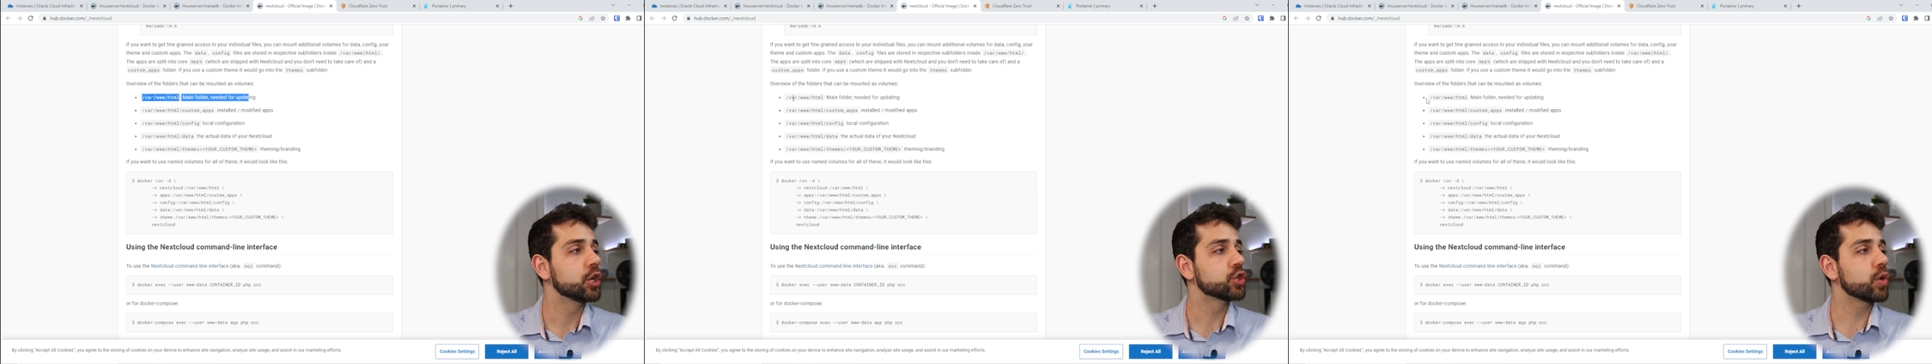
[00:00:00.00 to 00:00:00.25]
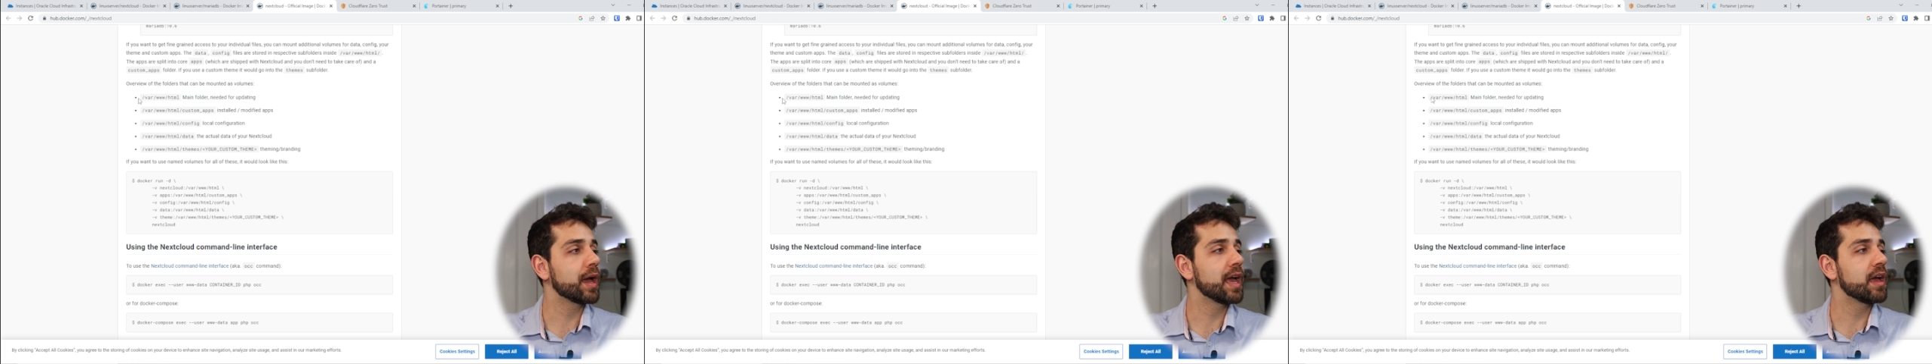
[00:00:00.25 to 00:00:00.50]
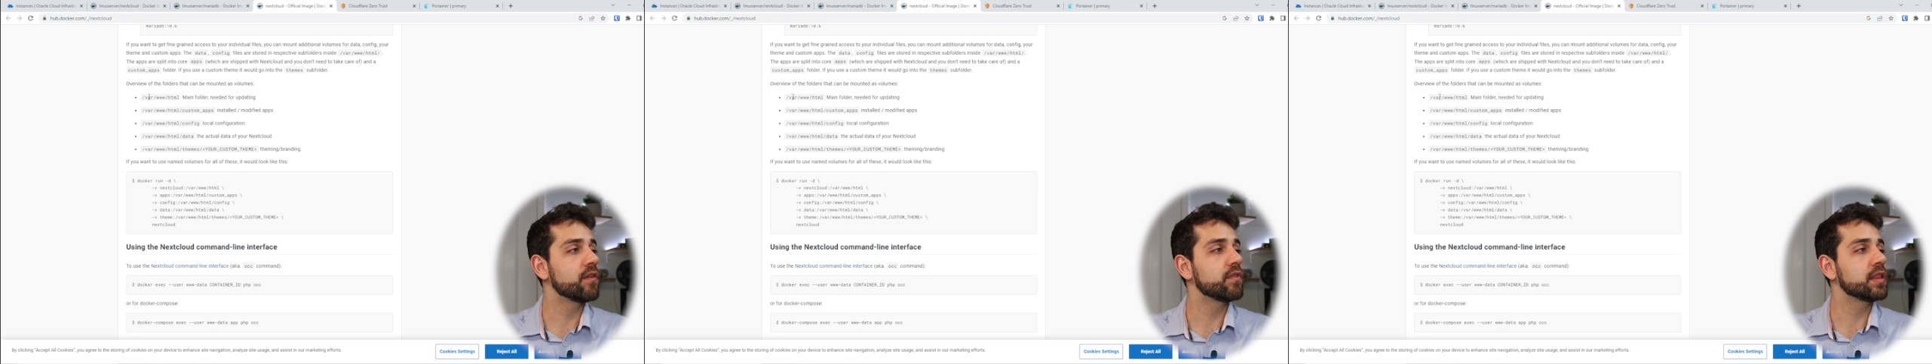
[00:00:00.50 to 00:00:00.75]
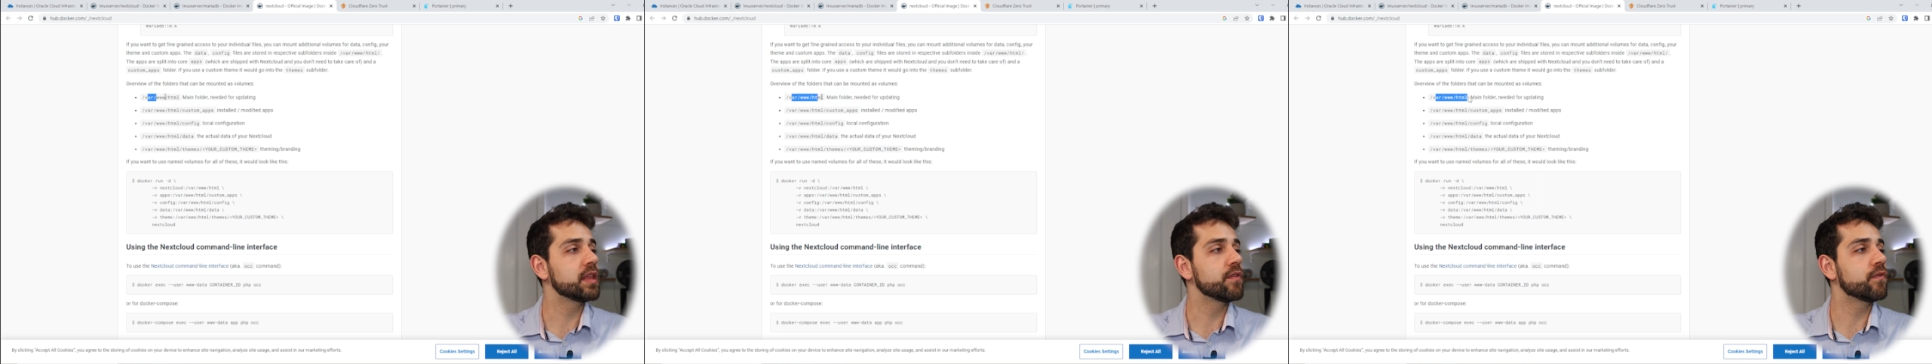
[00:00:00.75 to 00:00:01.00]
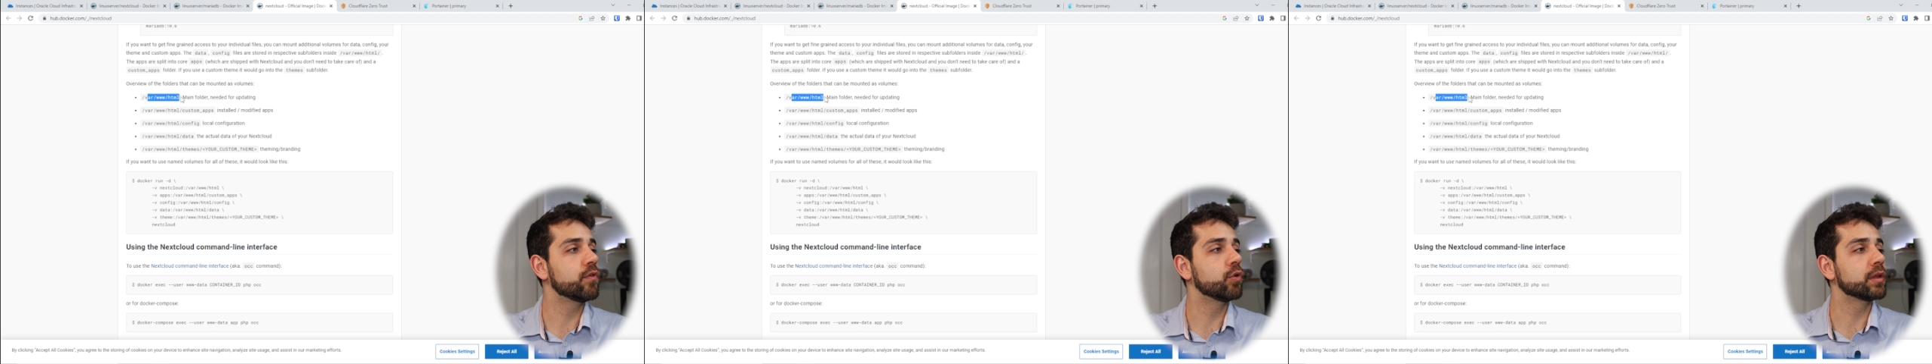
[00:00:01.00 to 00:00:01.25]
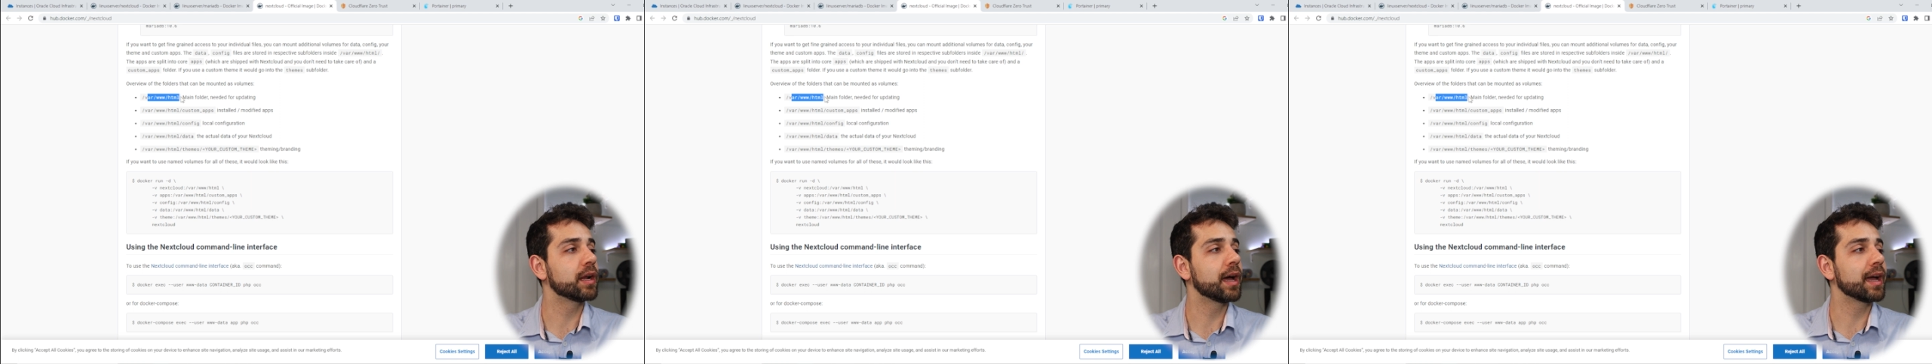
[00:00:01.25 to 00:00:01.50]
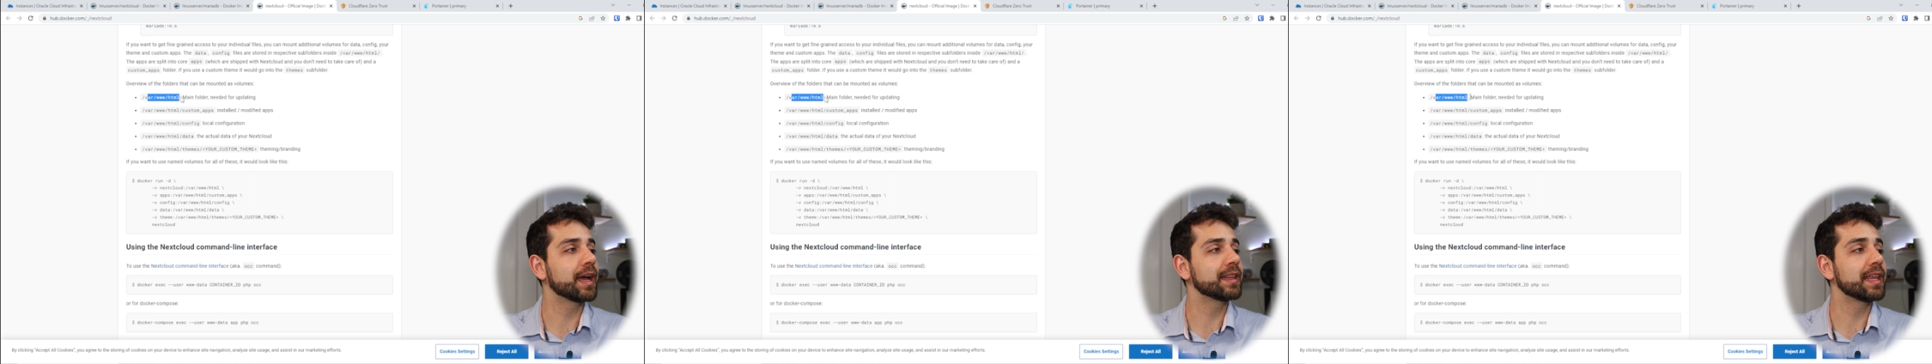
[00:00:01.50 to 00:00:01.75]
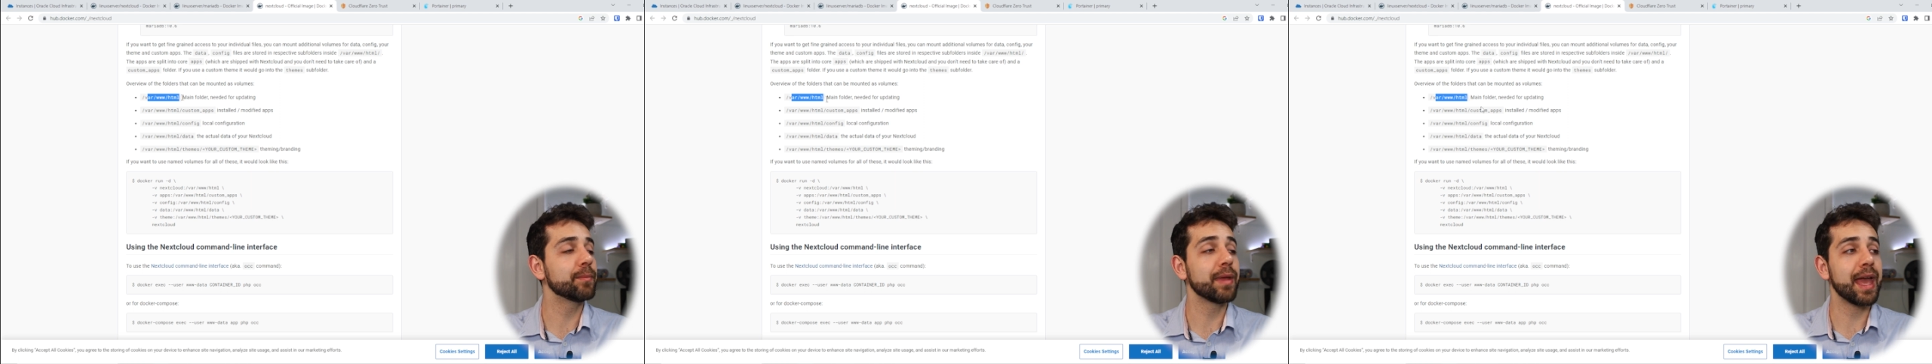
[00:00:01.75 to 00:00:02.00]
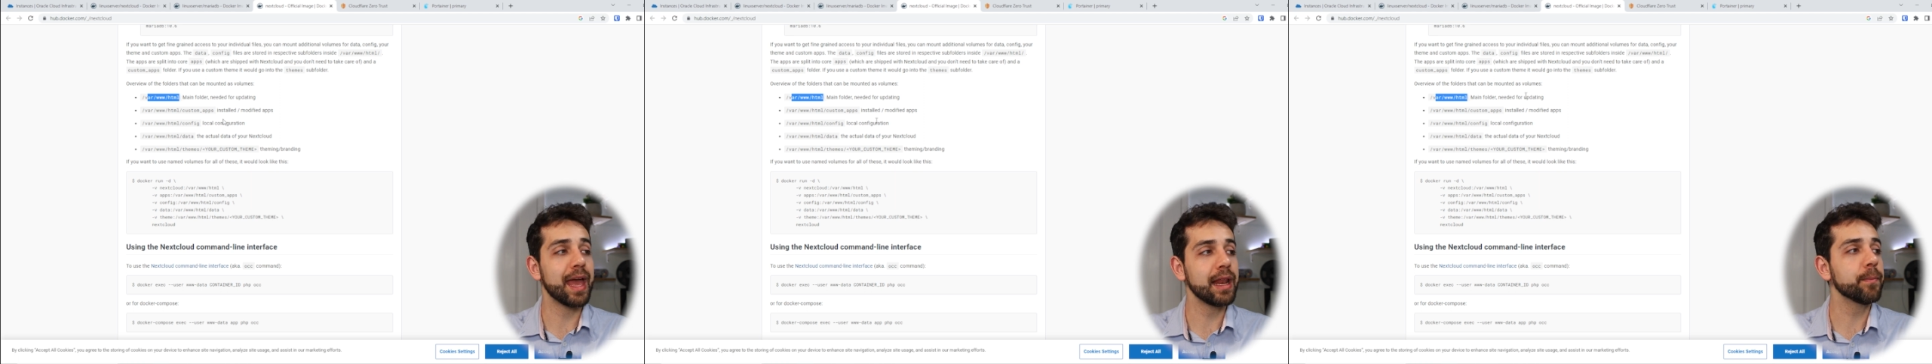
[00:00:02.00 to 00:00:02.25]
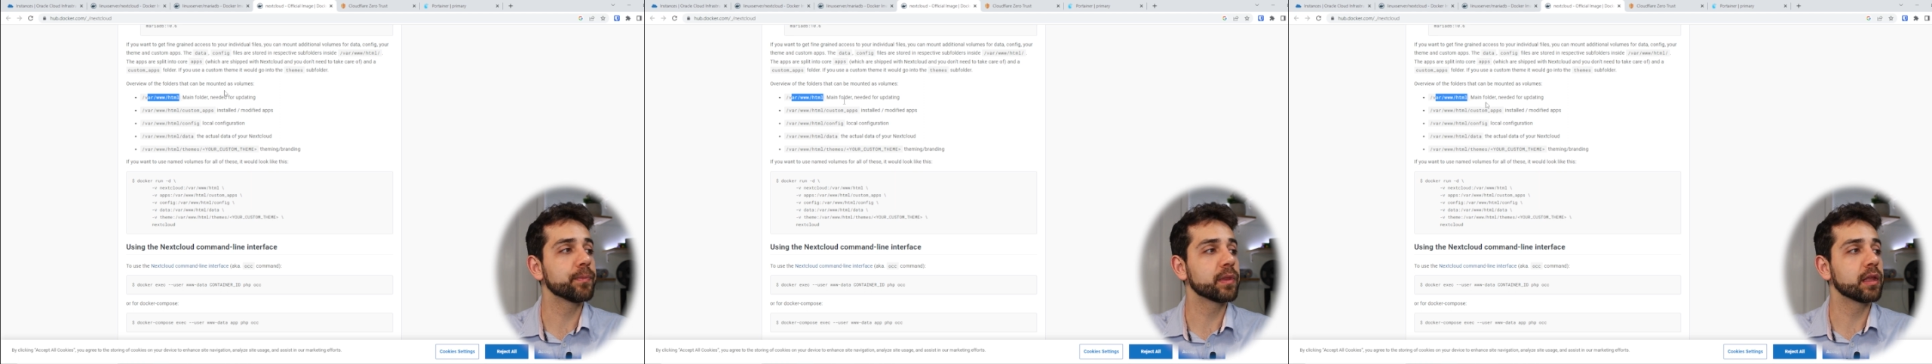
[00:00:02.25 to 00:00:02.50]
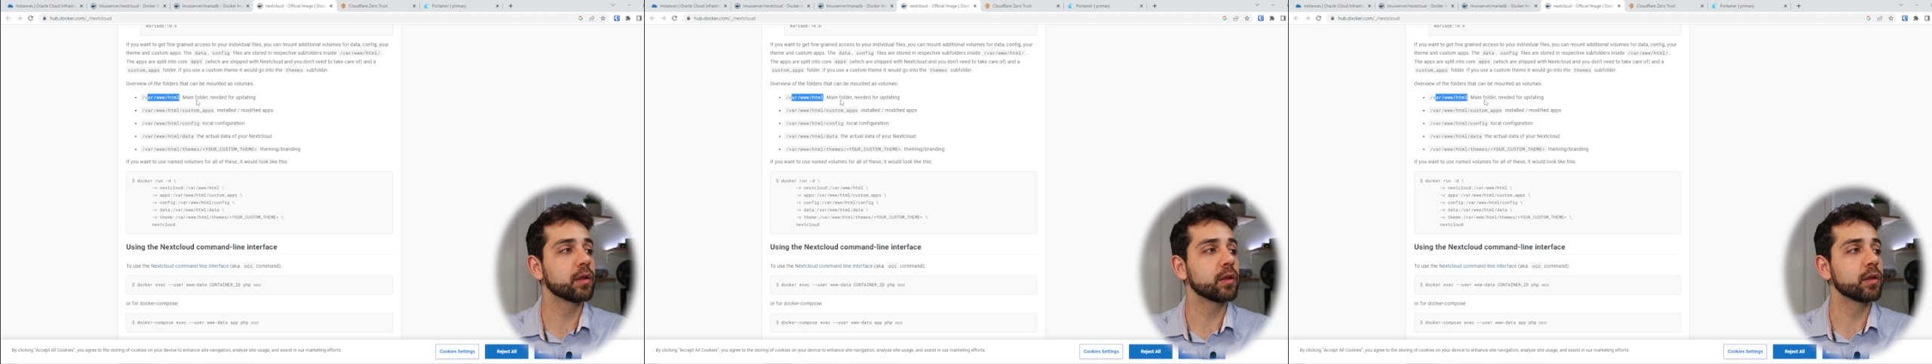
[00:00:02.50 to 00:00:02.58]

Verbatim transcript: So I have the folder HTML,